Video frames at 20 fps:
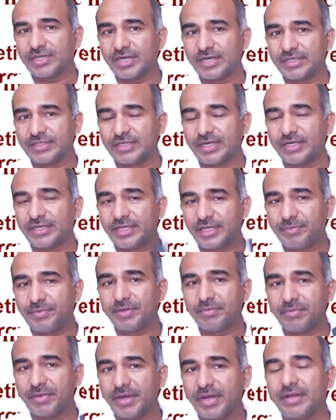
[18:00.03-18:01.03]
understand,
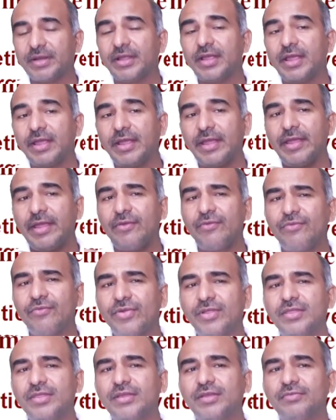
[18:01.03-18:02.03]
keep in mind,
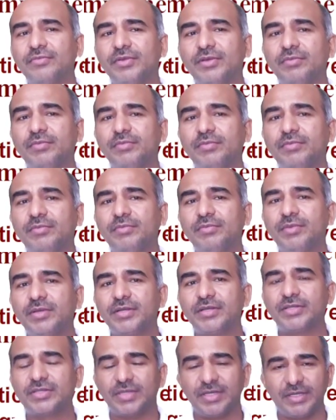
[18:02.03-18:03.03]
everything will be
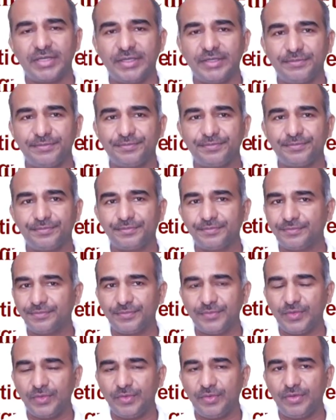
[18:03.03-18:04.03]
crystal clear.
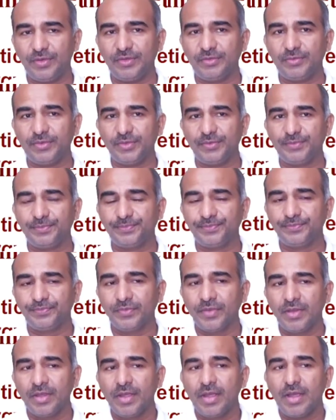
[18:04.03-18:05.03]
Got the point?
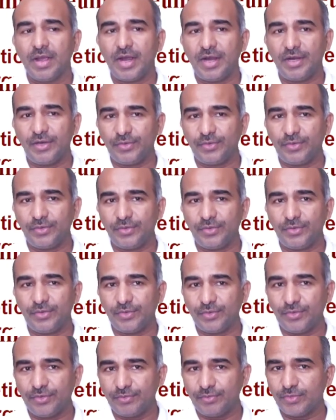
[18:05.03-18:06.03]
I told you
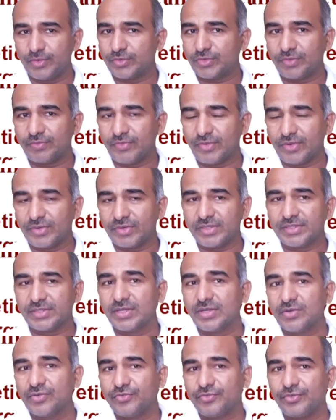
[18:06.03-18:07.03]
most of the organs.
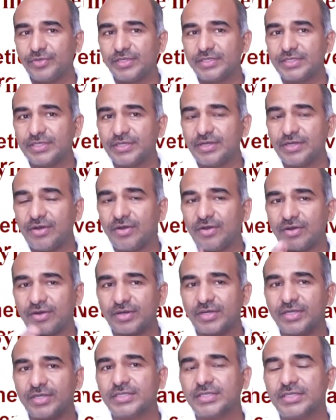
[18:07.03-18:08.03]
We will see
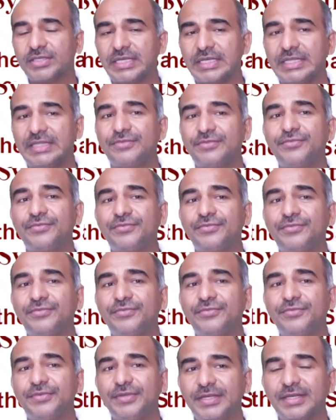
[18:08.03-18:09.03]
organs in the
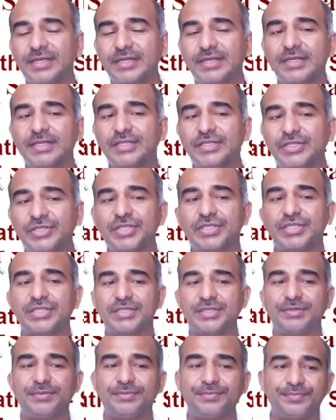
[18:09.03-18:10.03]
figure just
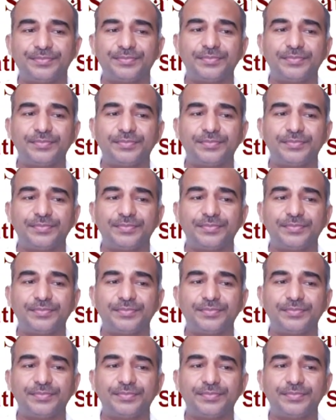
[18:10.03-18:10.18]
now.